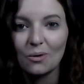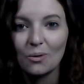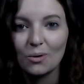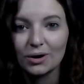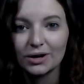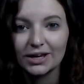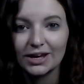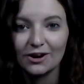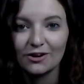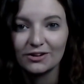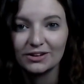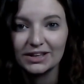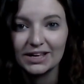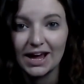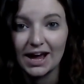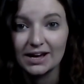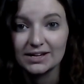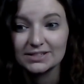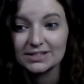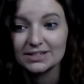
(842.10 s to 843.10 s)
or get early
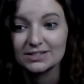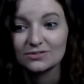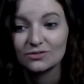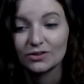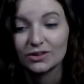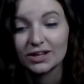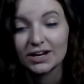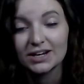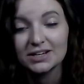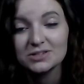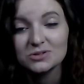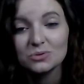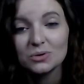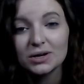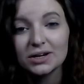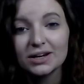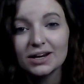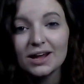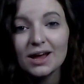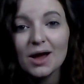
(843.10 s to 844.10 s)
access for the next
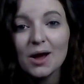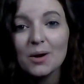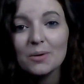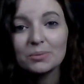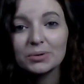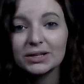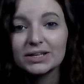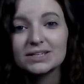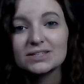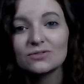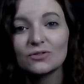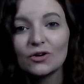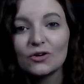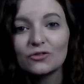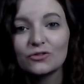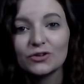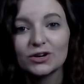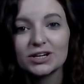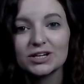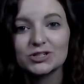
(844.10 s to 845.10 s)
one, please feel
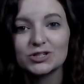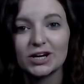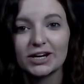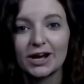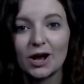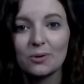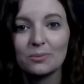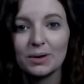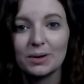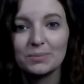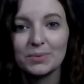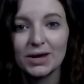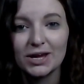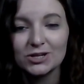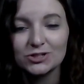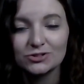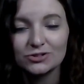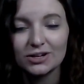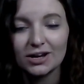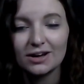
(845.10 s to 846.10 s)
free to check out my
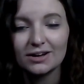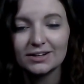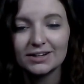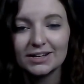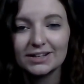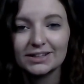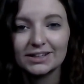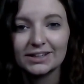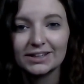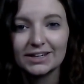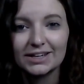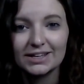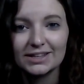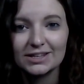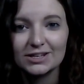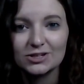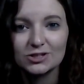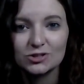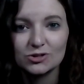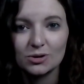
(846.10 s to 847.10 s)
Patreon and the link in
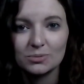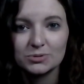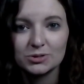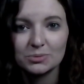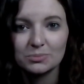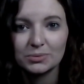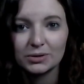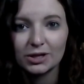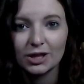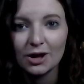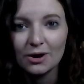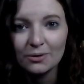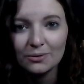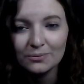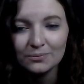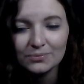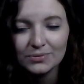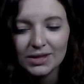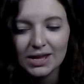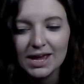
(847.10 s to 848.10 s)
the description below.
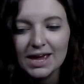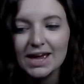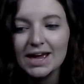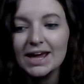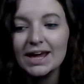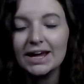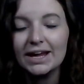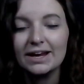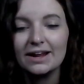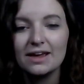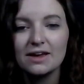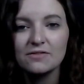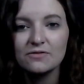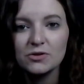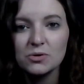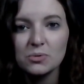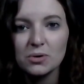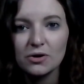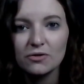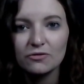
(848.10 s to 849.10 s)
And if
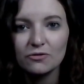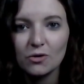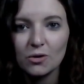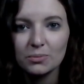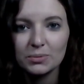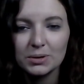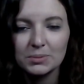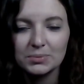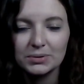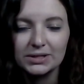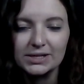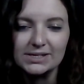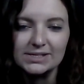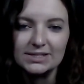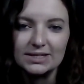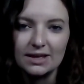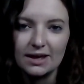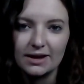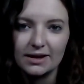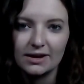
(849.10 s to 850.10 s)
you will for me, please
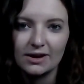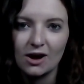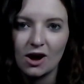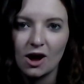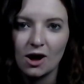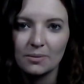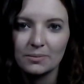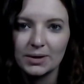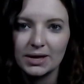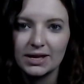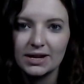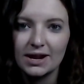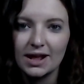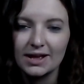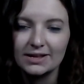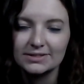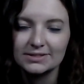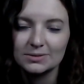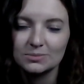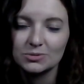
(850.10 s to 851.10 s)
like, comment,
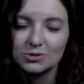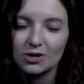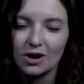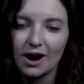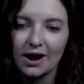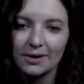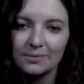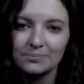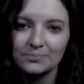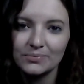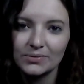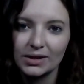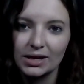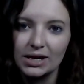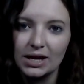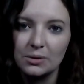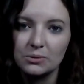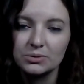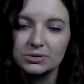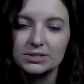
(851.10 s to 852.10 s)
and subscribe, and
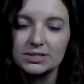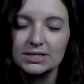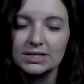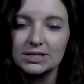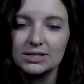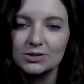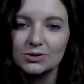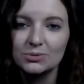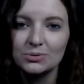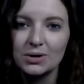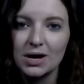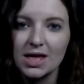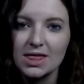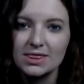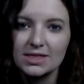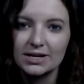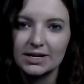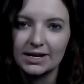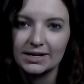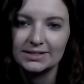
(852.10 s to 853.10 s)
I will see you in
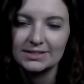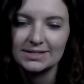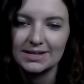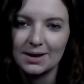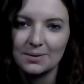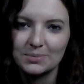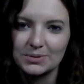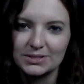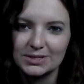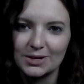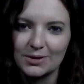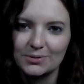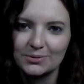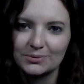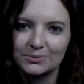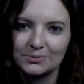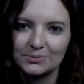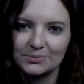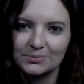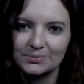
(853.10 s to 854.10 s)
the next
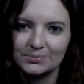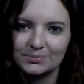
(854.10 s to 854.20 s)
episode.